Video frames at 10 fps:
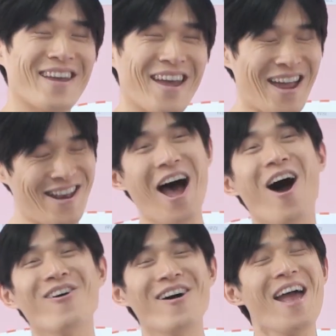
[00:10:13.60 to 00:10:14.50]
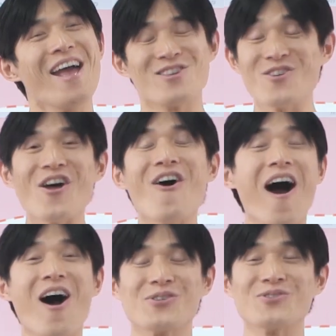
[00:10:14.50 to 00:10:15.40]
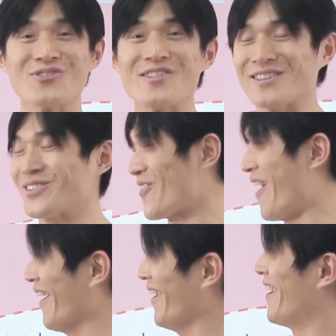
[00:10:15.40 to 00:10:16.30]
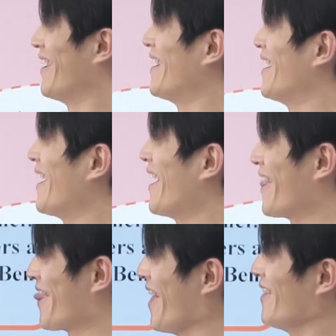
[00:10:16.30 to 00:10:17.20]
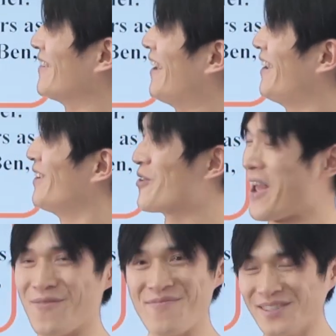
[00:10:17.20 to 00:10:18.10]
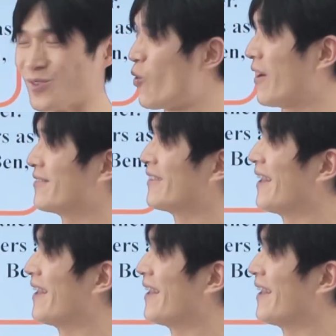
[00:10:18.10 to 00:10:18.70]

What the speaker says: And now you know how to do this, right? And then we have this one.